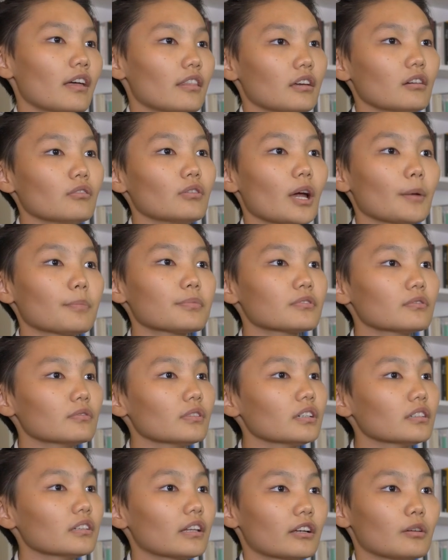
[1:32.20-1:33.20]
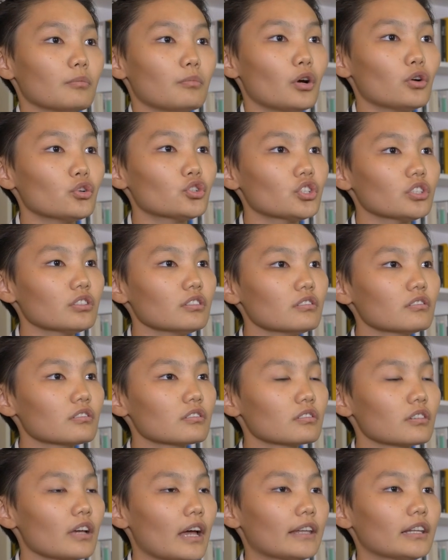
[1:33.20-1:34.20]
They are abstract like
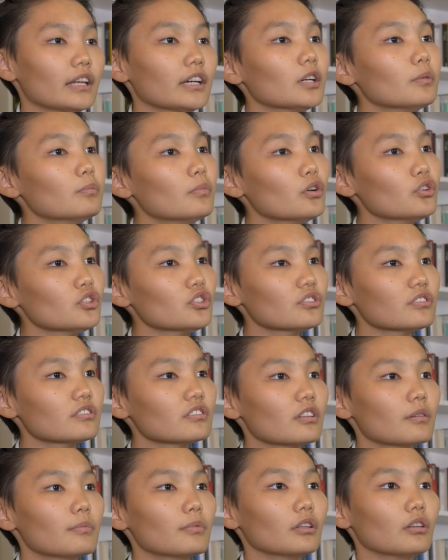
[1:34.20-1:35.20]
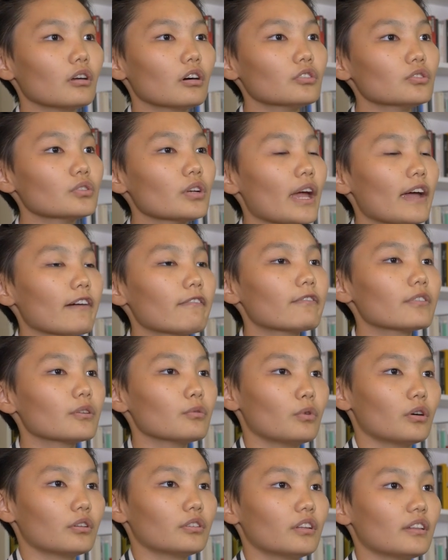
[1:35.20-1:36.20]
emotions, and like emotions they belong to
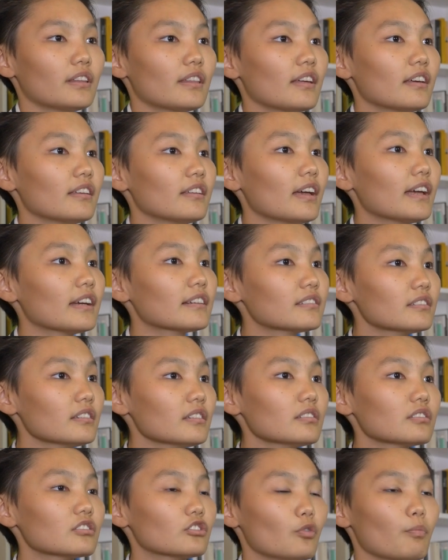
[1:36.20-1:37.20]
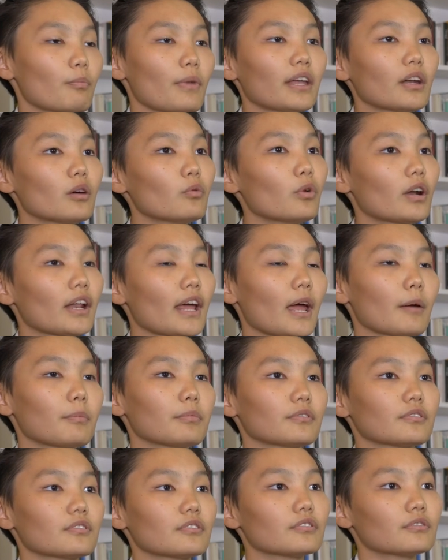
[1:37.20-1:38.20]
everyone and they exist no matter what
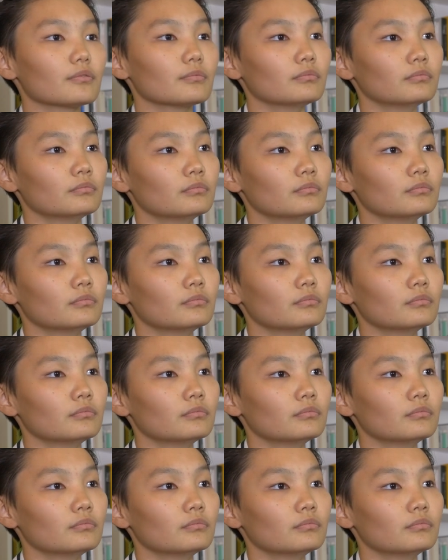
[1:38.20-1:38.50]
happens.